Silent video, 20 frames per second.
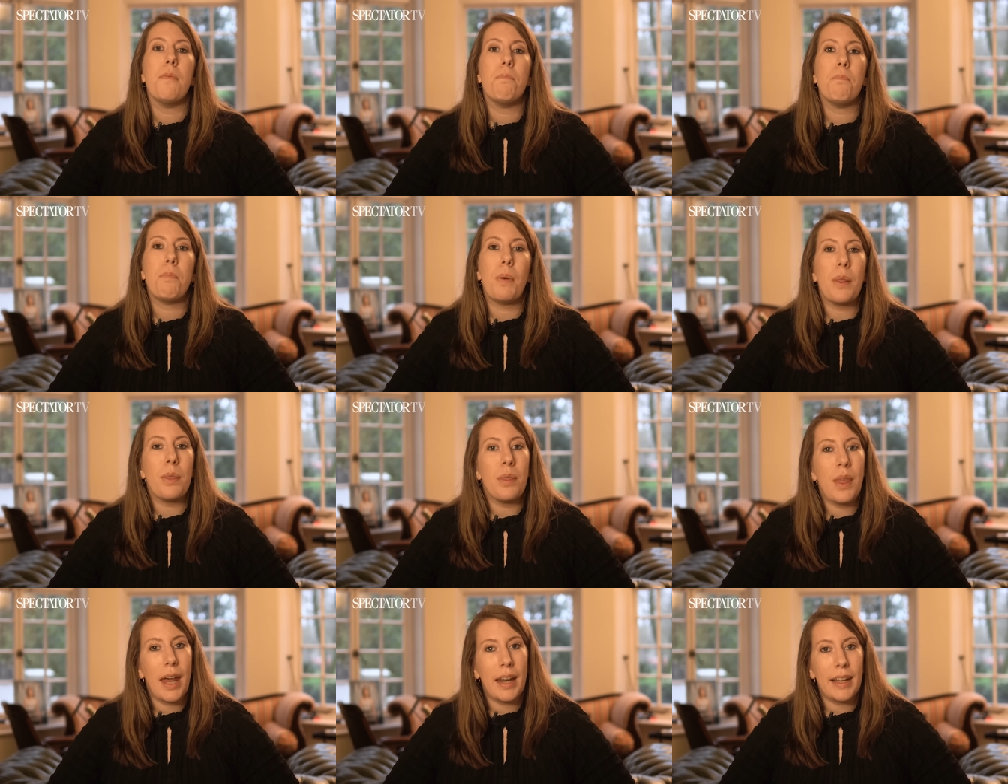
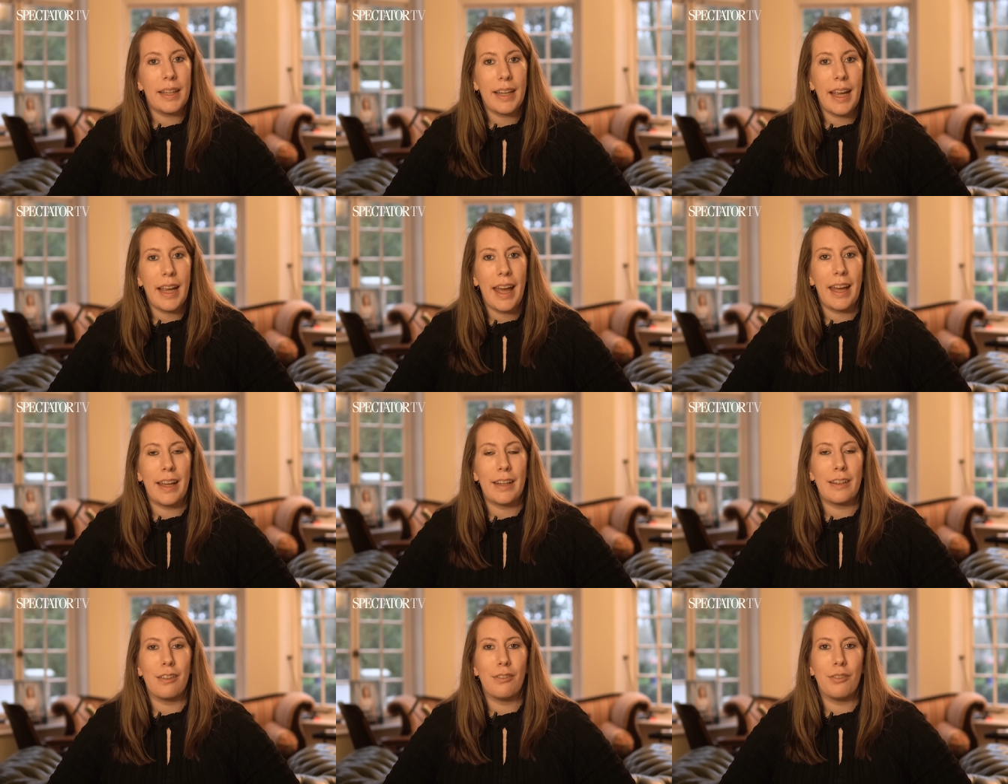But then
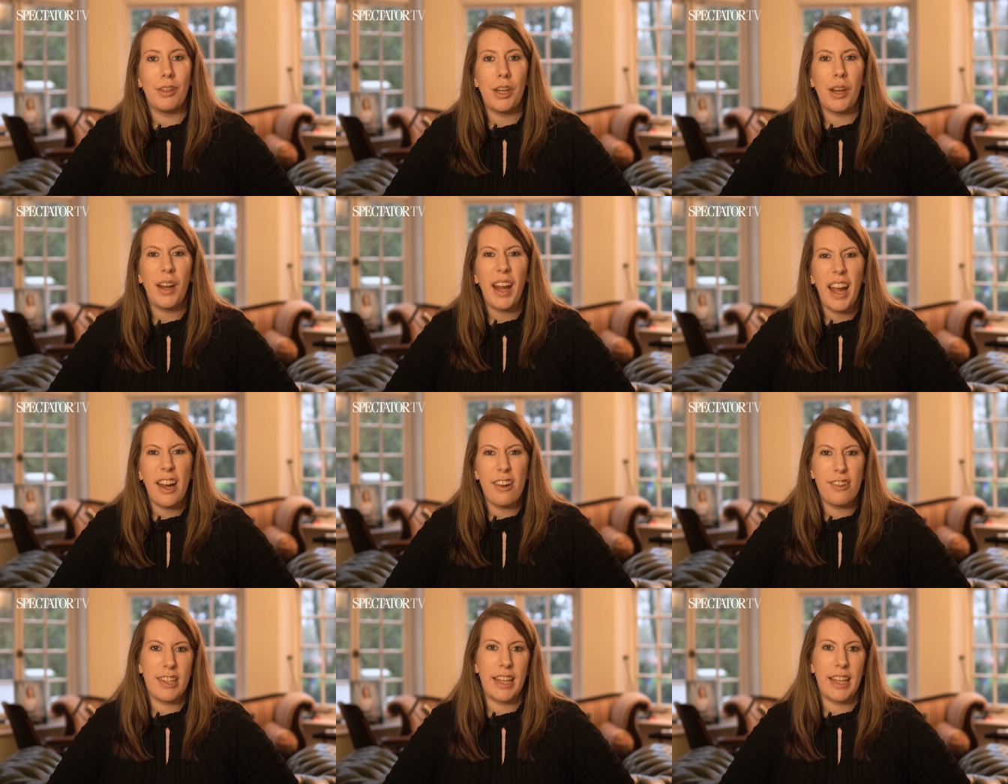again, they don't
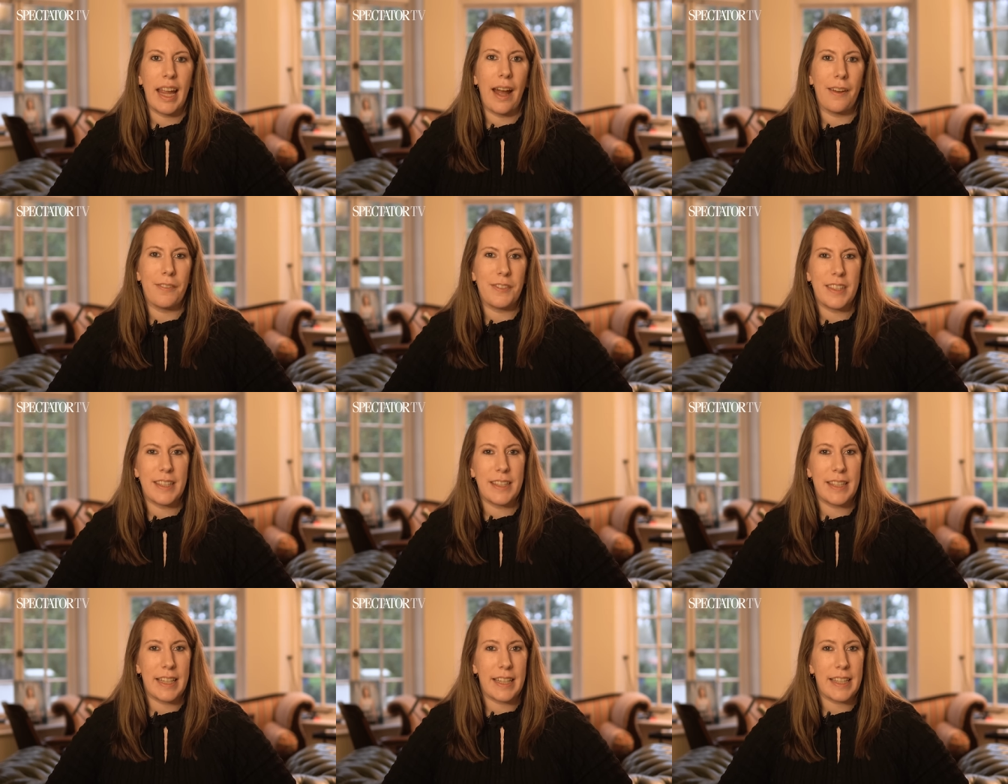actually have
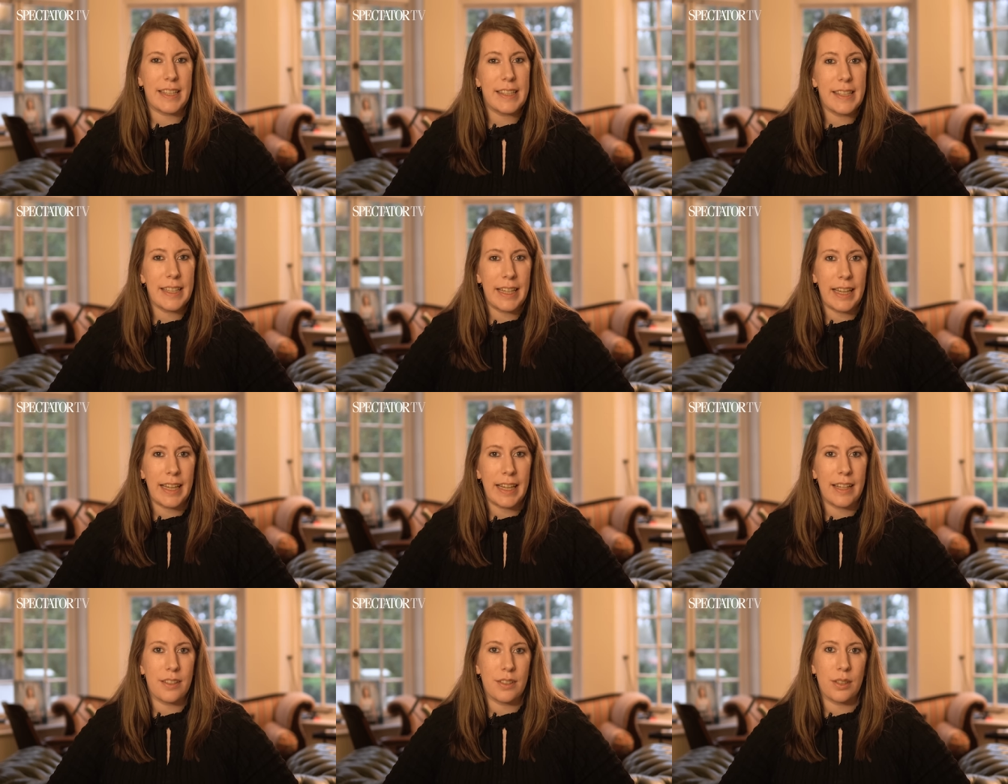to
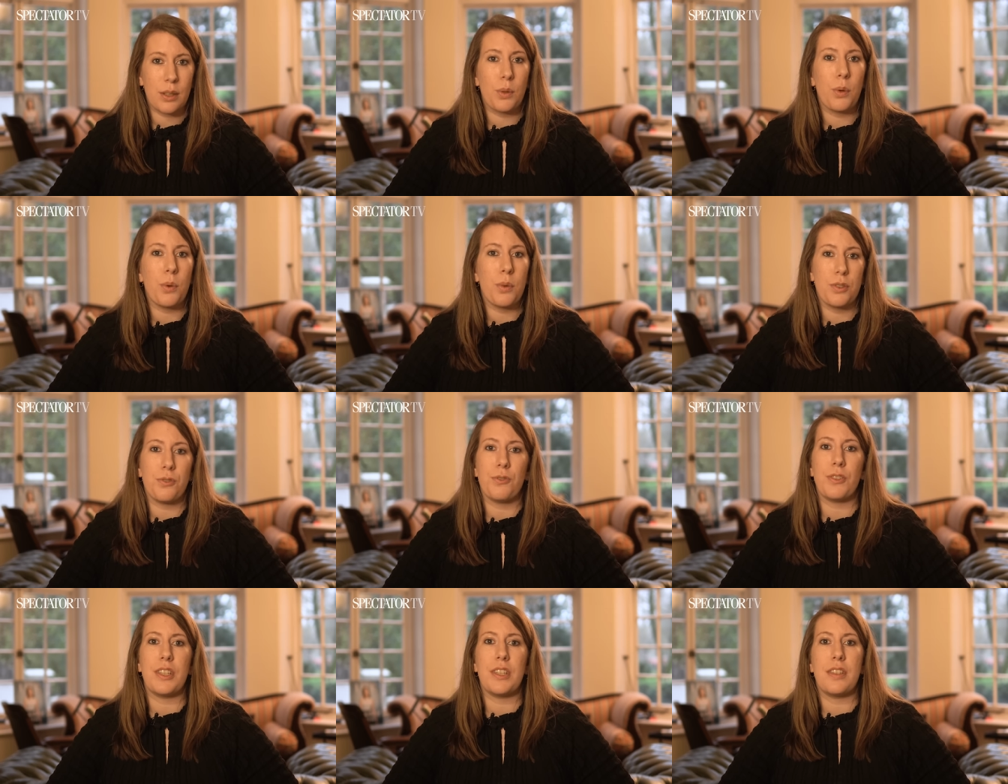succeed to
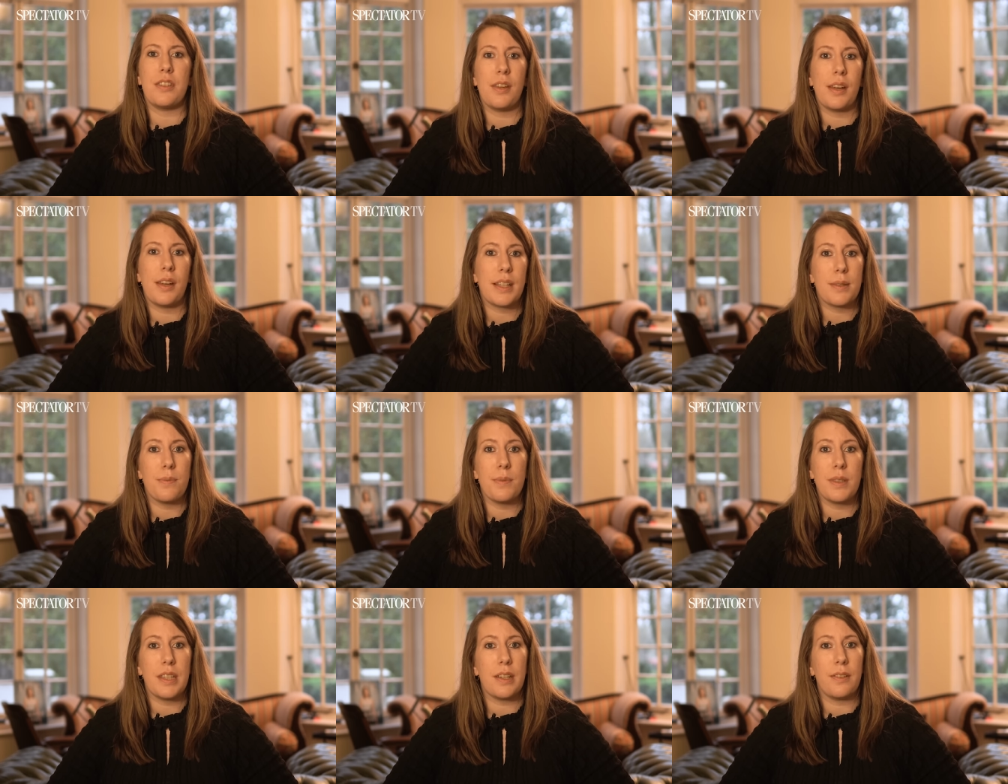cause Rishi Sunak
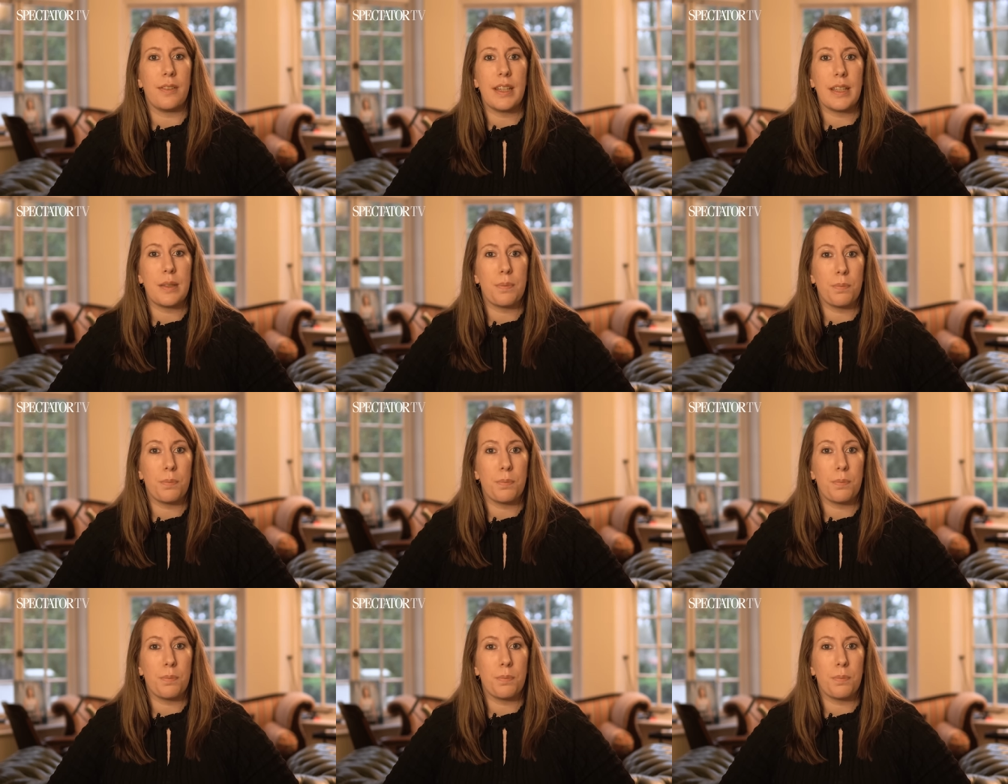some serious